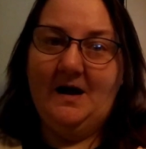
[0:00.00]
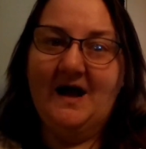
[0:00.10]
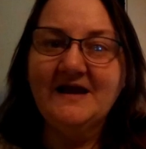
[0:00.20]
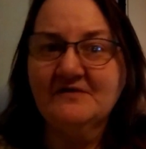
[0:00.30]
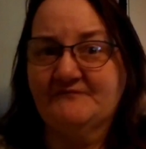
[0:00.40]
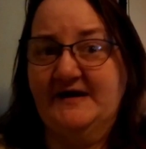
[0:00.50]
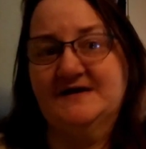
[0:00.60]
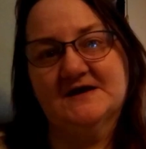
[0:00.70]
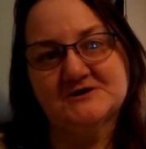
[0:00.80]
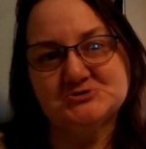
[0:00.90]
I have
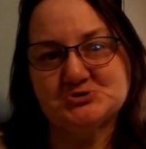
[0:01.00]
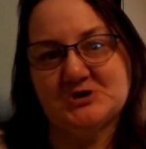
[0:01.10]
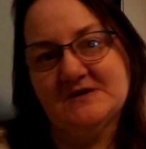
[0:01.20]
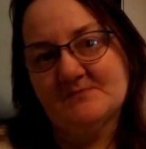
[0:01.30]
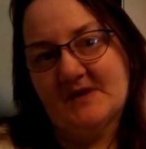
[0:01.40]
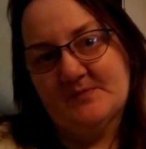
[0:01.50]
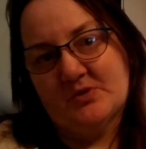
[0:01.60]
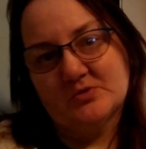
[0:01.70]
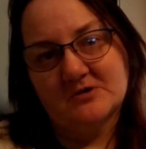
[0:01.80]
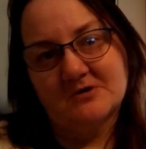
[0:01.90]
ADHD and
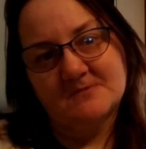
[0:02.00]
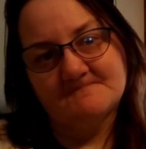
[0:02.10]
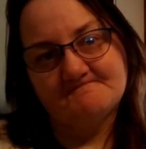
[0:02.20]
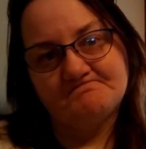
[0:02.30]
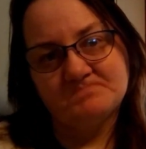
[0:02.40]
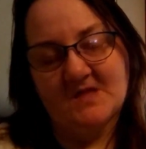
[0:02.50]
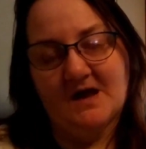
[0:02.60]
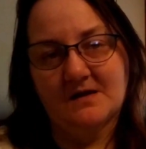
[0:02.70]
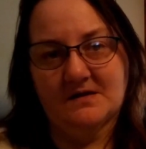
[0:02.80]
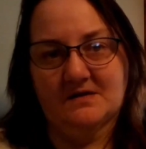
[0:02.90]
bipolar.
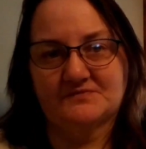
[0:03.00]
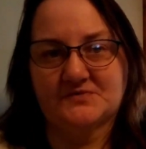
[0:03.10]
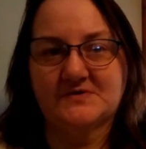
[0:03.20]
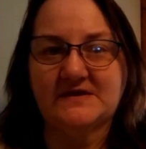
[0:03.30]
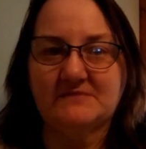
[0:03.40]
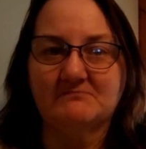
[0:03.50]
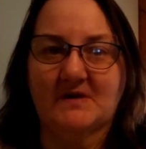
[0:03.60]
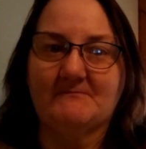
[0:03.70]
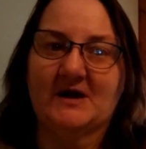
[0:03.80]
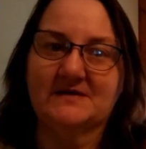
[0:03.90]
I have to keep my
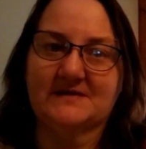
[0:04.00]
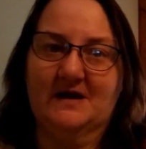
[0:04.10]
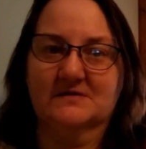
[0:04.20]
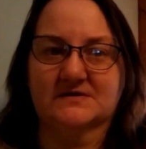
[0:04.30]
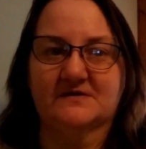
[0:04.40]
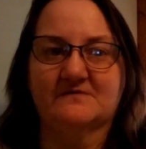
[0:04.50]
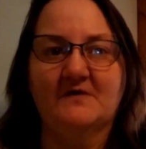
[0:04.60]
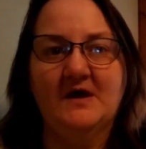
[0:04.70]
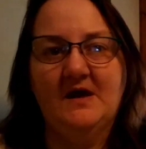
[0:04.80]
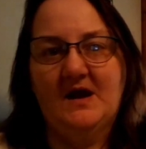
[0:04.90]
mind active,
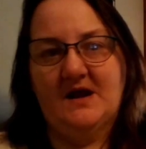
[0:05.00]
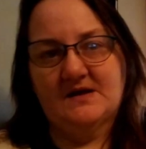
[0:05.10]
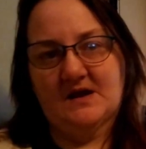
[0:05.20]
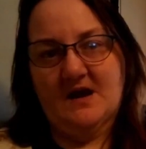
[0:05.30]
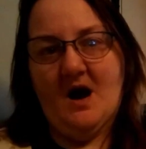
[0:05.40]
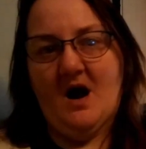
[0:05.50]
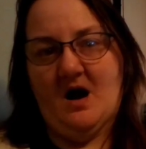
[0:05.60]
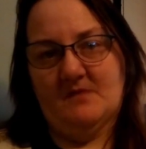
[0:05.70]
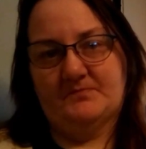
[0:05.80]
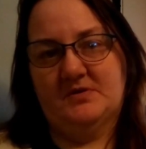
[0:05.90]
and I
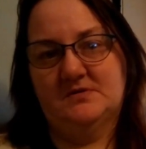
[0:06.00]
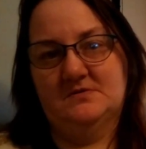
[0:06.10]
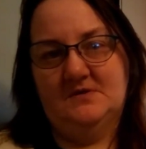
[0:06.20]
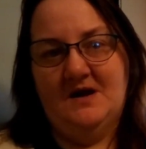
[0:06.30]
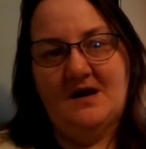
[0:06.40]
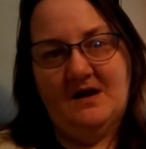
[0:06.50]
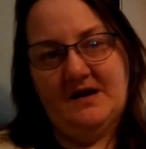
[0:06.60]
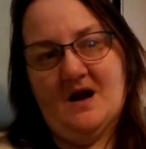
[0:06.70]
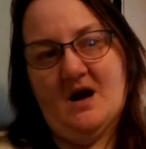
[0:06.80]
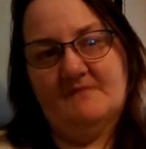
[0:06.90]
hop. I
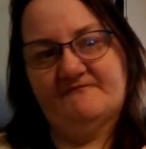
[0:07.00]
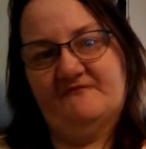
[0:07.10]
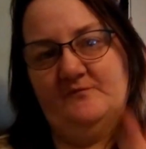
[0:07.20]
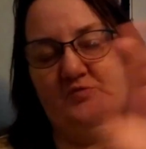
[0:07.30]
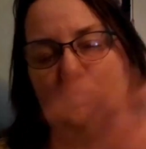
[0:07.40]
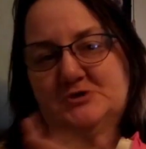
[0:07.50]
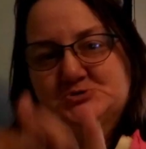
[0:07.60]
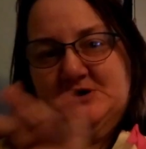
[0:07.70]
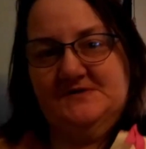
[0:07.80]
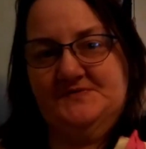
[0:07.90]
hop from
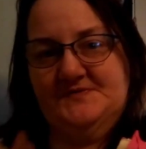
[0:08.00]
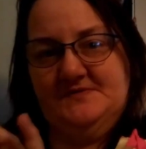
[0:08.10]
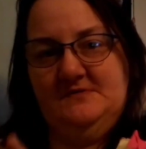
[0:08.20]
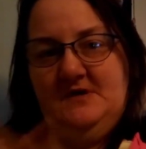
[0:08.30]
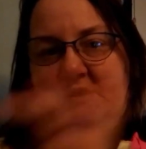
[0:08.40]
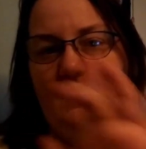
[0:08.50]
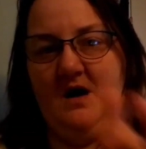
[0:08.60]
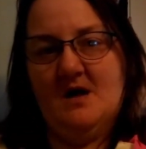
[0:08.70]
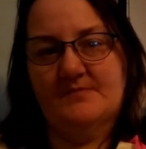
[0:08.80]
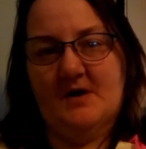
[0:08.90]
projects.
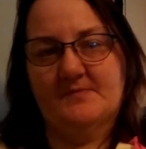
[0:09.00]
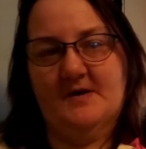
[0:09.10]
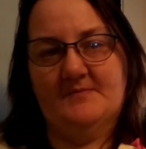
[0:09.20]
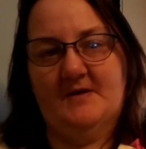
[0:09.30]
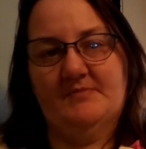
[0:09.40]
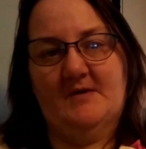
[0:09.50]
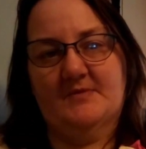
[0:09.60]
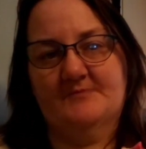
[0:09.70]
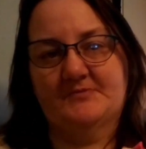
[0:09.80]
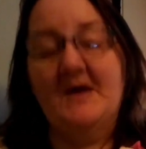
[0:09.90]
Hop, hop, hop, hop, hop,
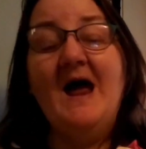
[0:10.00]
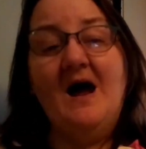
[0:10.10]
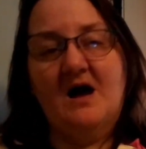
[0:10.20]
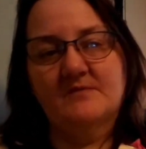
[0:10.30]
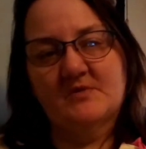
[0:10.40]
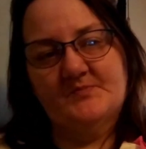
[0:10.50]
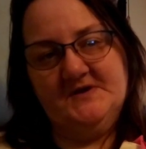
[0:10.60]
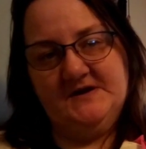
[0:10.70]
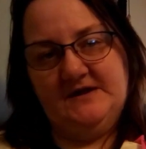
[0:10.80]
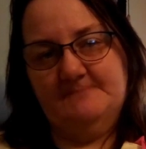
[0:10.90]
hop. I'm a
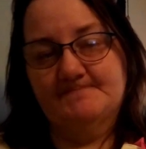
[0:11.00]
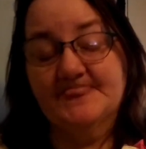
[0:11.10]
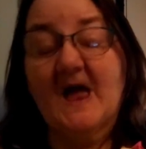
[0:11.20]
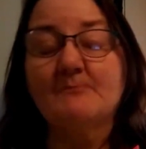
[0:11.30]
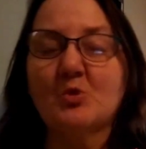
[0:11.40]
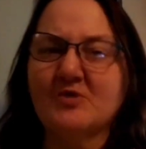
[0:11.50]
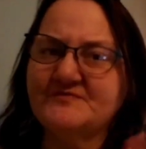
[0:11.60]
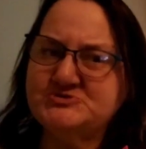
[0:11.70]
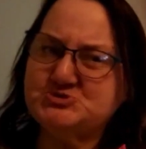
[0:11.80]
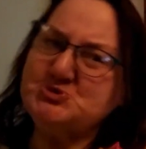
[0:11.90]
bunny. I'm more of
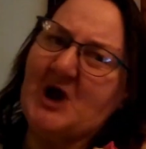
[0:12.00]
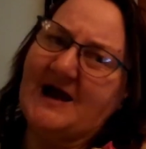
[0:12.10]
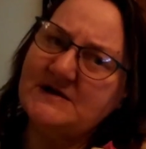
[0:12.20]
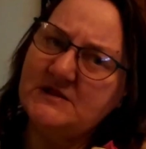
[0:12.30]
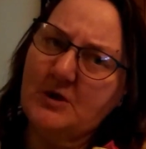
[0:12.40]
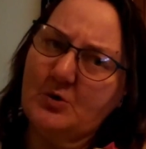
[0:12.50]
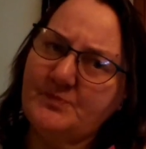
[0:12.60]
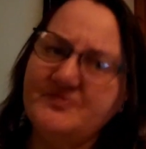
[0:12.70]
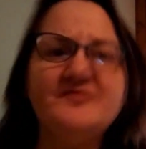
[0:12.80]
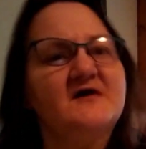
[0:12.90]
a jackalope
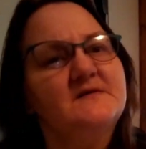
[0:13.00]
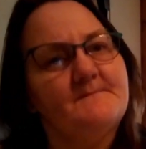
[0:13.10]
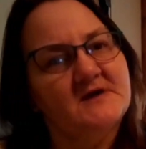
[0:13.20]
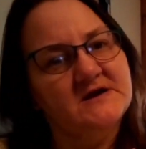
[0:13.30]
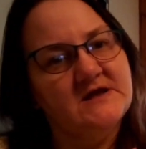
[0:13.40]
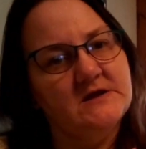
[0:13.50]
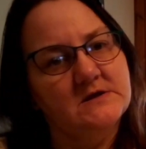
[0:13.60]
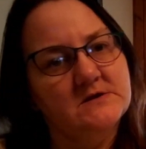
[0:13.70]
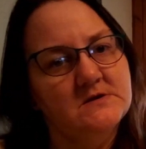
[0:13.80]
than a bunny.